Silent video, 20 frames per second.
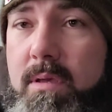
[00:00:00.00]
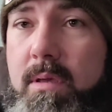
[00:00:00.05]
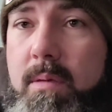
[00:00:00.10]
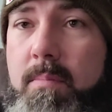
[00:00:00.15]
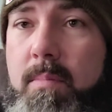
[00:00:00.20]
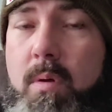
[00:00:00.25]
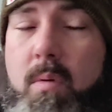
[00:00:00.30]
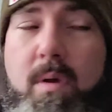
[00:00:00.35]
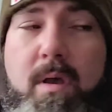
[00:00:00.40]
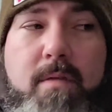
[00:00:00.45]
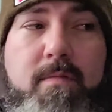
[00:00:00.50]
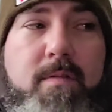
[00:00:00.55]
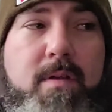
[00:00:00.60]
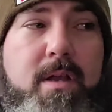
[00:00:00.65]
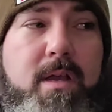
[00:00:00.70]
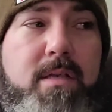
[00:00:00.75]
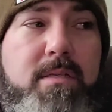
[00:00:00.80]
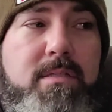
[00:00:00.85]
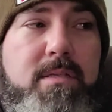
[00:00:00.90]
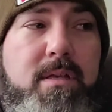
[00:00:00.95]
my wife and
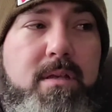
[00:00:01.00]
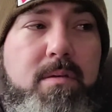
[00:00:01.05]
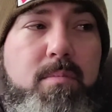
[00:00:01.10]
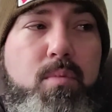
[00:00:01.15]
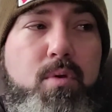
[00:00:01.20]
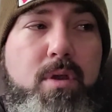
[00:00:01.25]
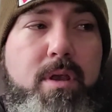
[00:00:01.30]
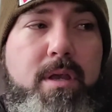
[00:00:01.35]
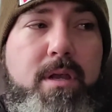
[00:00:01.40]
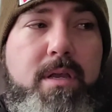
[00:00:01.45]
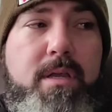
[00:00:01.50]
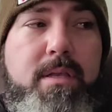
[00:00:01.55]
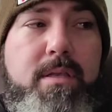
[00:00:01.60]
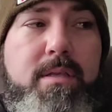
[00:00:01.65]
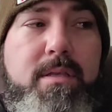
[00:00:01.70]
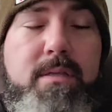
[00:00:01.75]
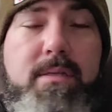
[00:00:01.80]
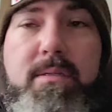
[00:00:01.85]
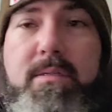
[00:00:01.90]
I celebrated